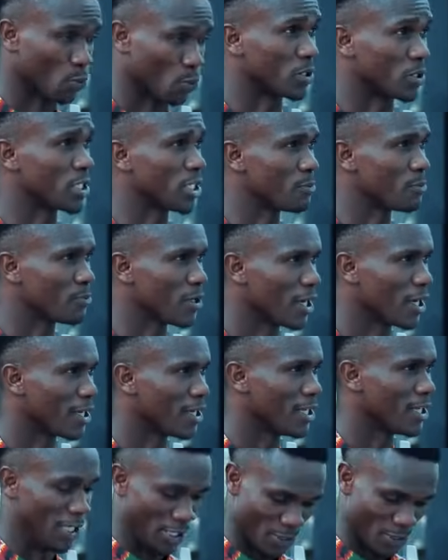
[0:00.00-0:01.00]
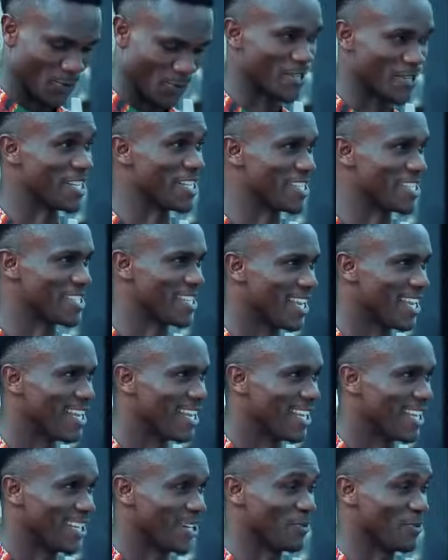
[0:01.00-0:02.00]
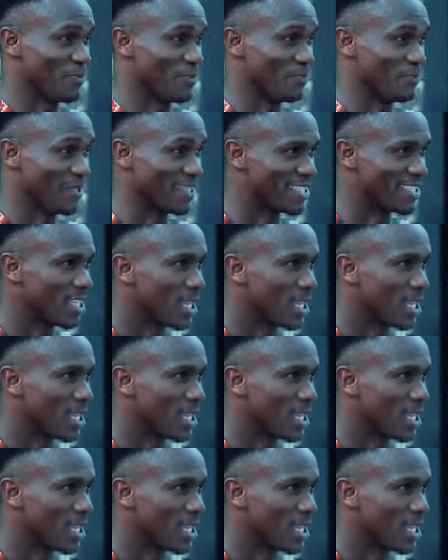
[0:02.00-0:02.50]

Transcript: They will sleep here. They will eat here. They will bathe